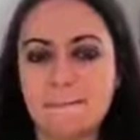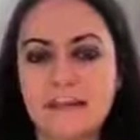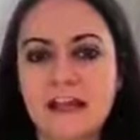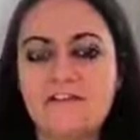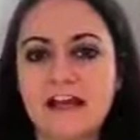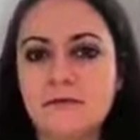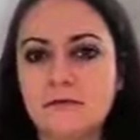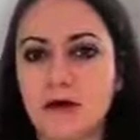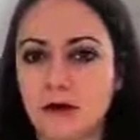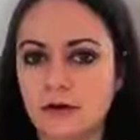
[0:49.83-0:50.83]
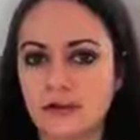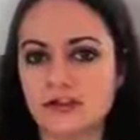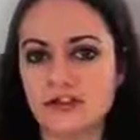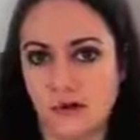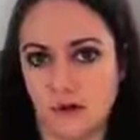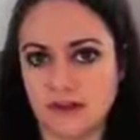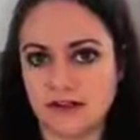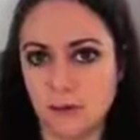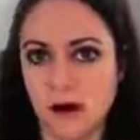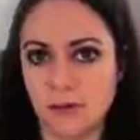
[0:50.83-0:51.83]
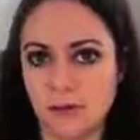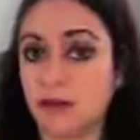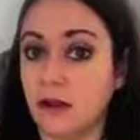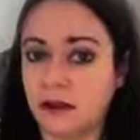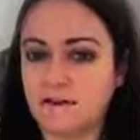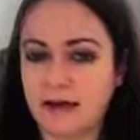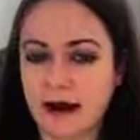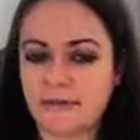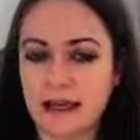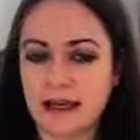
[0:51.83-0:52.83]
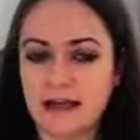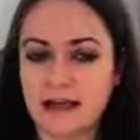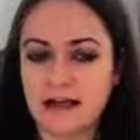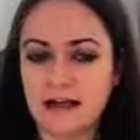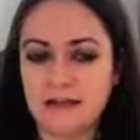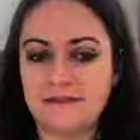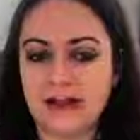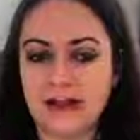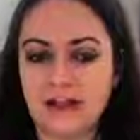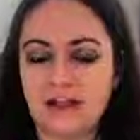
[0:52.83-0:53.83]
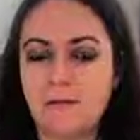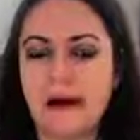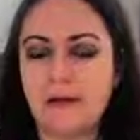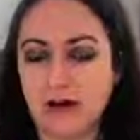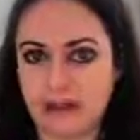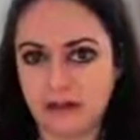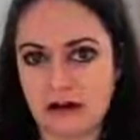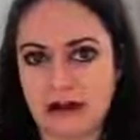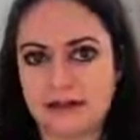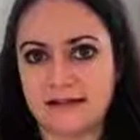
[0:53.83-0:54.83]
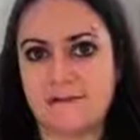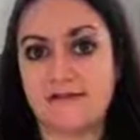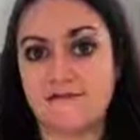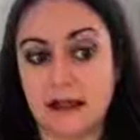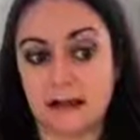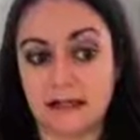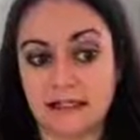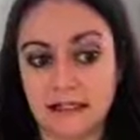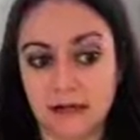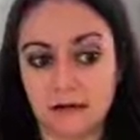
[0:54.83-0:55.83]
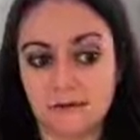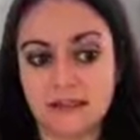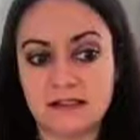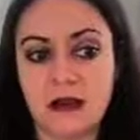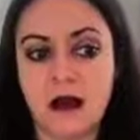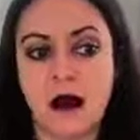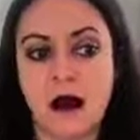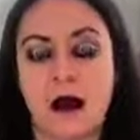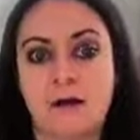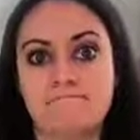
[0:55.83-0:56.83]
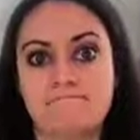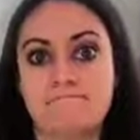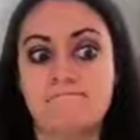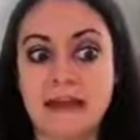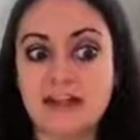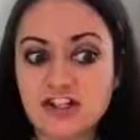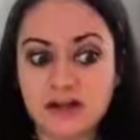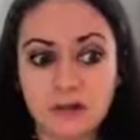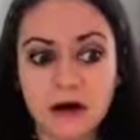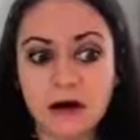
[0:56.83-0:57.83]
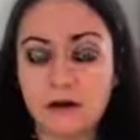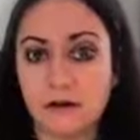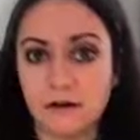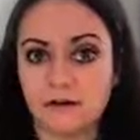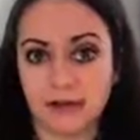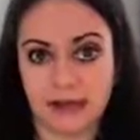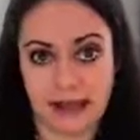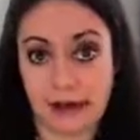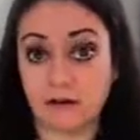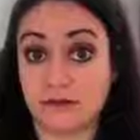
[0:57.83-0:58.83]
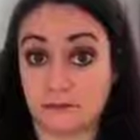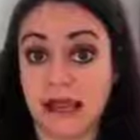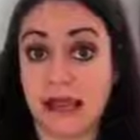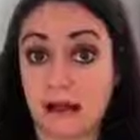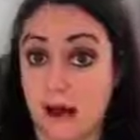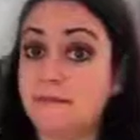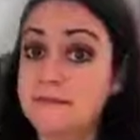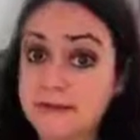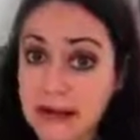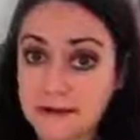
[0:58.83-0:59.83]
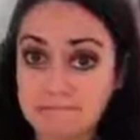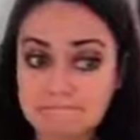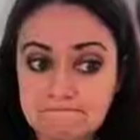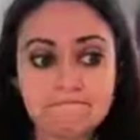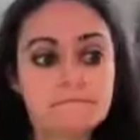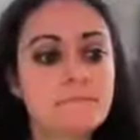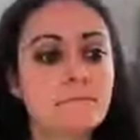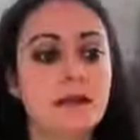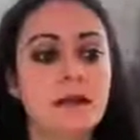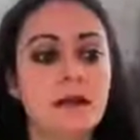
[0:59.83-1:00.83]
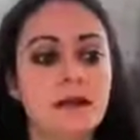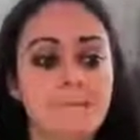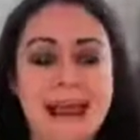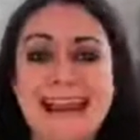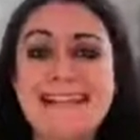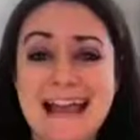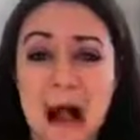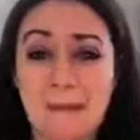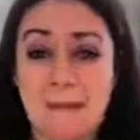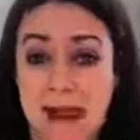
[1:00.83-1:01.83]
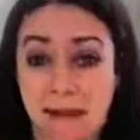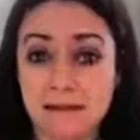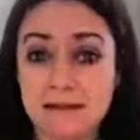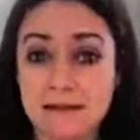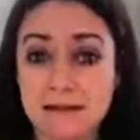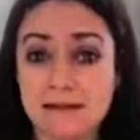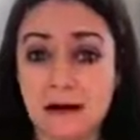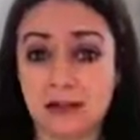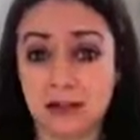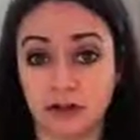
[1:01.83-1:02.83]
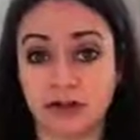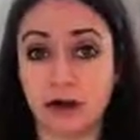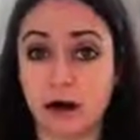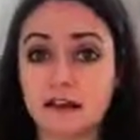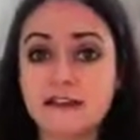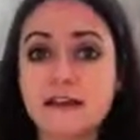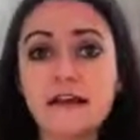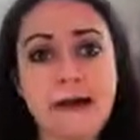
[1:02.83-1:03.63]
If you know your score is well below the 580, then you might want to try some of the following tips. Make sure all of your accounts are paid up to date. Pay down the balances on the credit cards that you